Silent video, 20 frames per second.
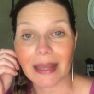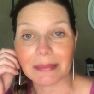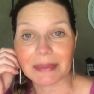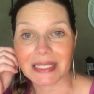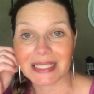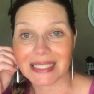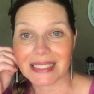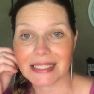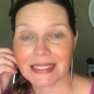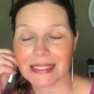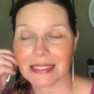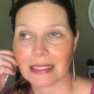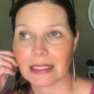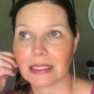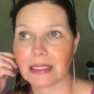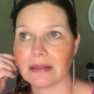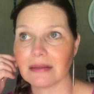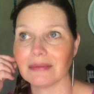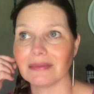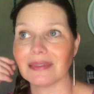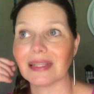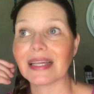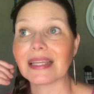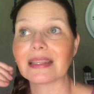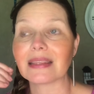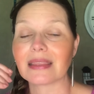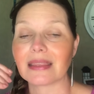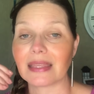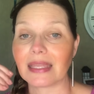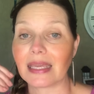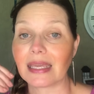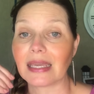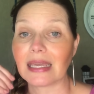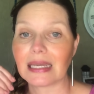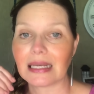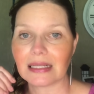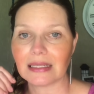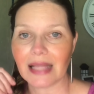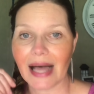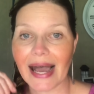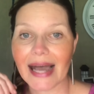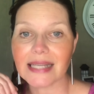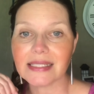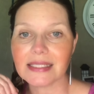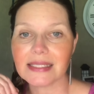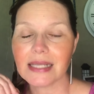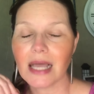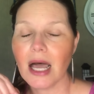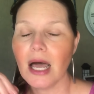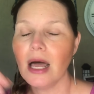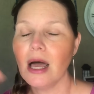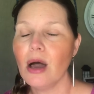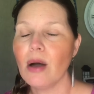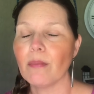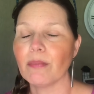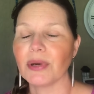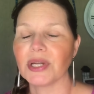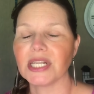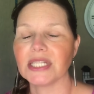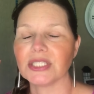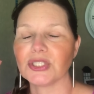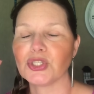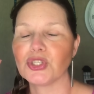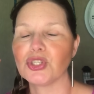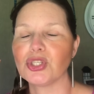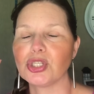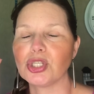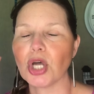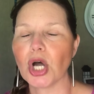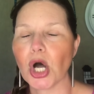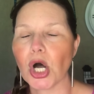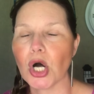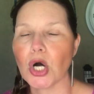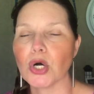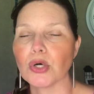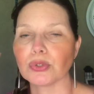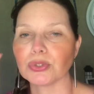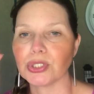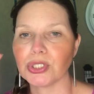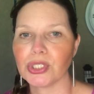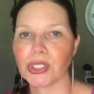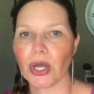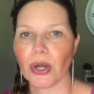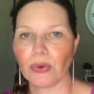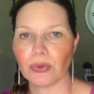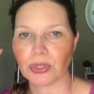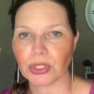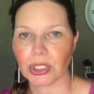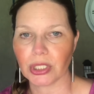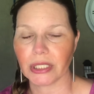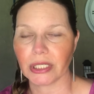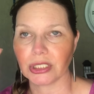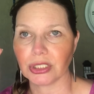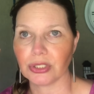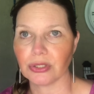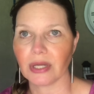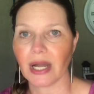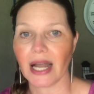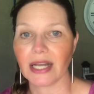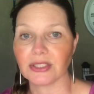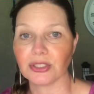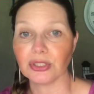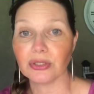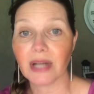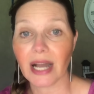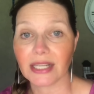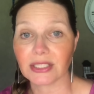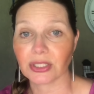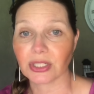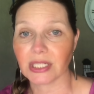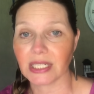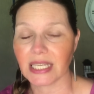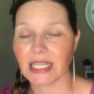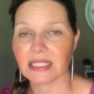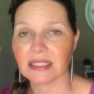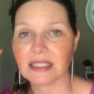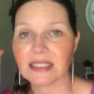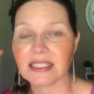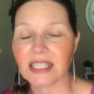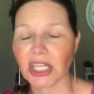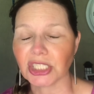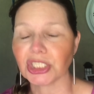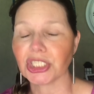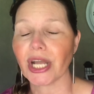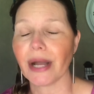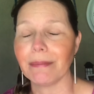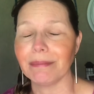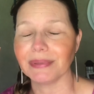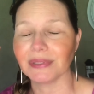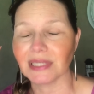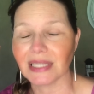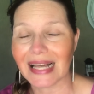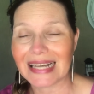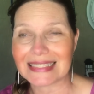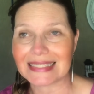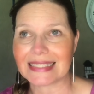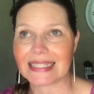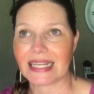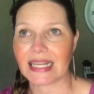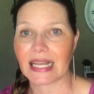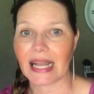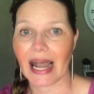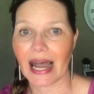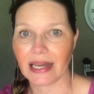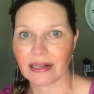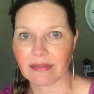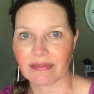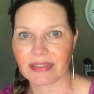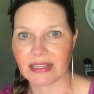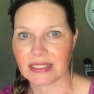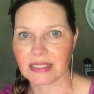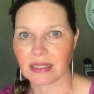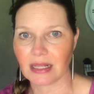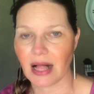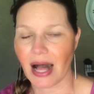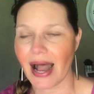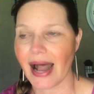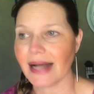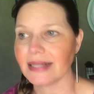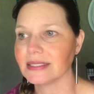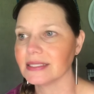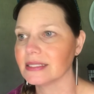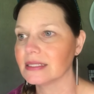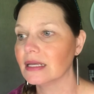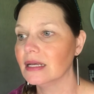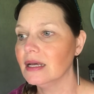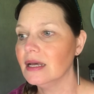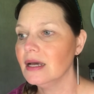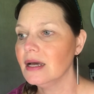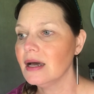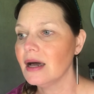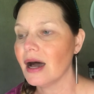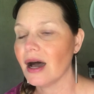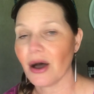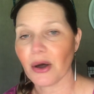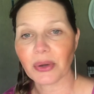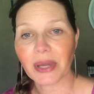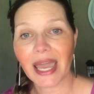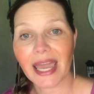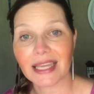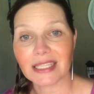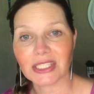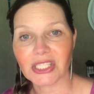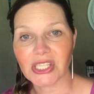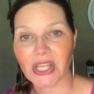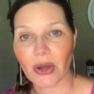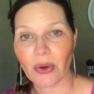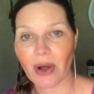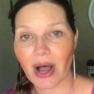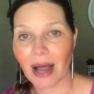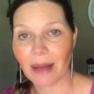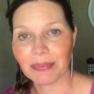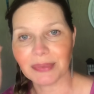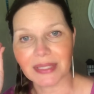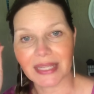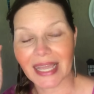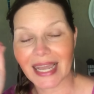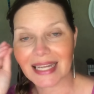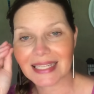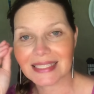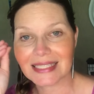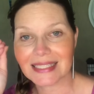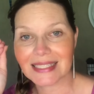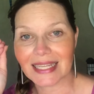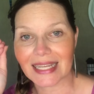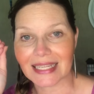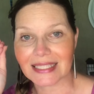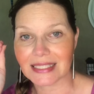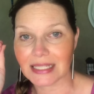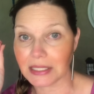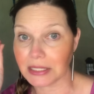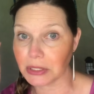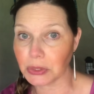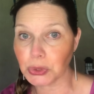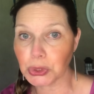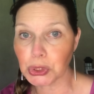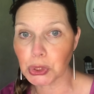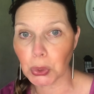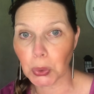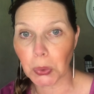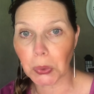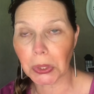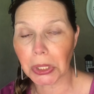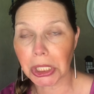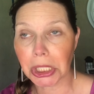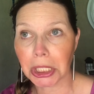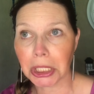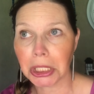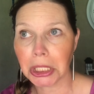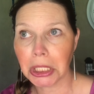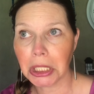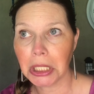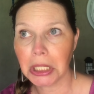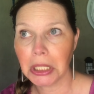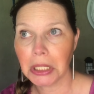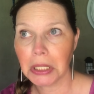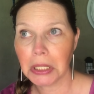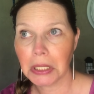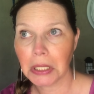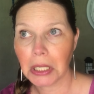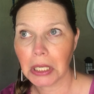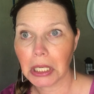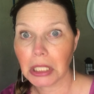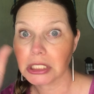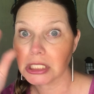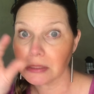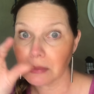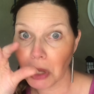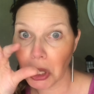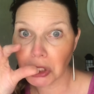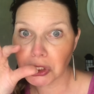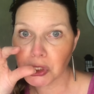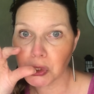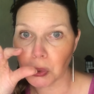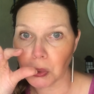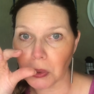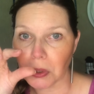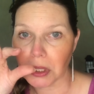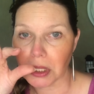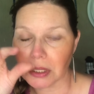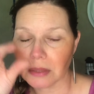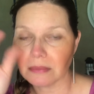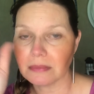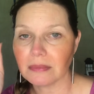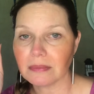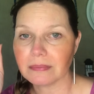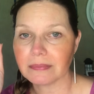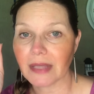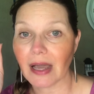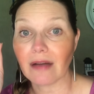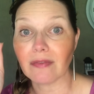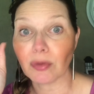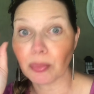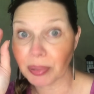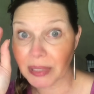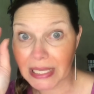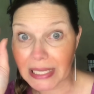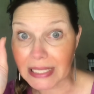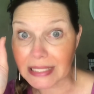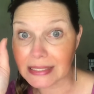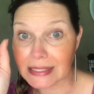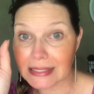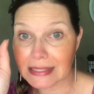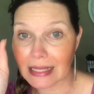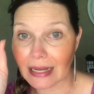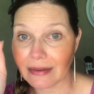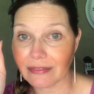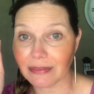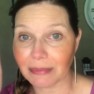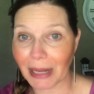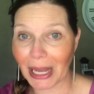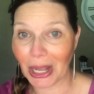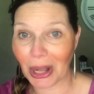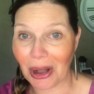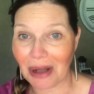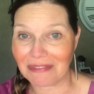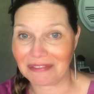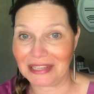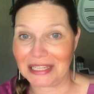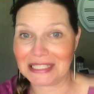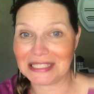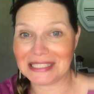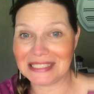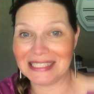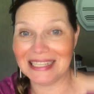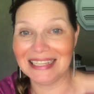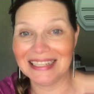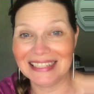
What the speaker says: It is a lengthy class, but it's so, so good, you guys. You guys are going to get such a blessing out of this class. Okay, so up next is a little tour, small tour of a piece of my office.